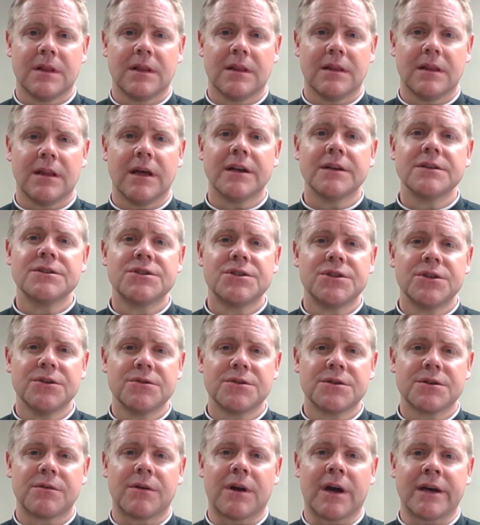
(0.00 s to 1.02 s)
Let us
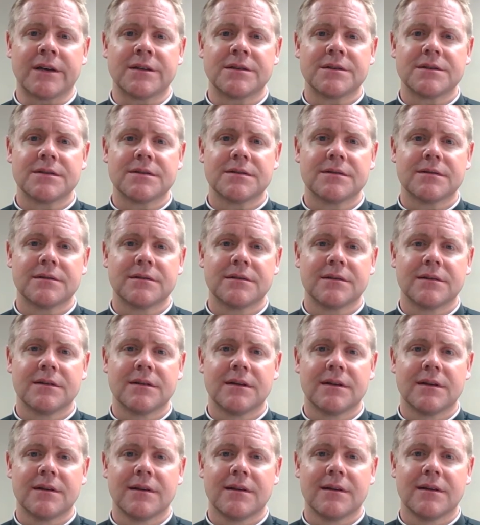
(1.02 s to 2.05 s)
choose Christ.
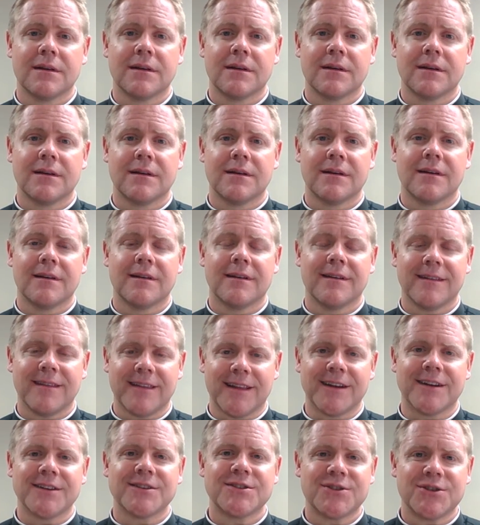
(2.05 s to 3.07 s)

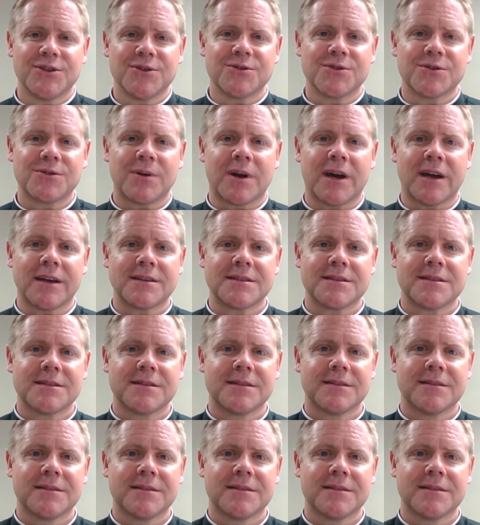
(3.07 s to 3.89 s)
Let us choose Christ.